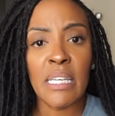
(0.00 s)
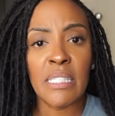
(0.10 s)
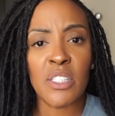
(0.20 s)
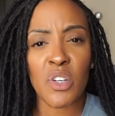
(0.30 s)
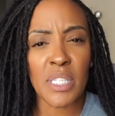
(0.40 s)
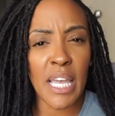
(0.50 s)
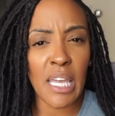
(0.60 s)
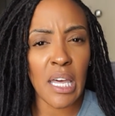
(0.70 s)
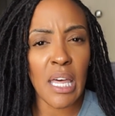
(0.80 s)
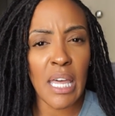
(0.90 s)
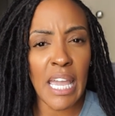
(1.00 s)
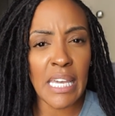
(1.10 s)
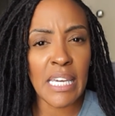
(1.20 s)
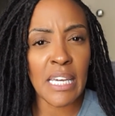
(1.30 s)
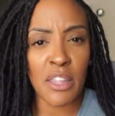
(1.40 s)
starts like
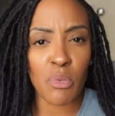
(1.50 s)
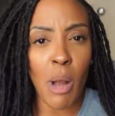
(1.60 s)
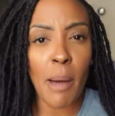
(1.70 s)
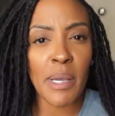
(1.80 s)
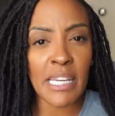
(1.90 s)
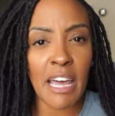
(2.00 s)
aching and throbbing,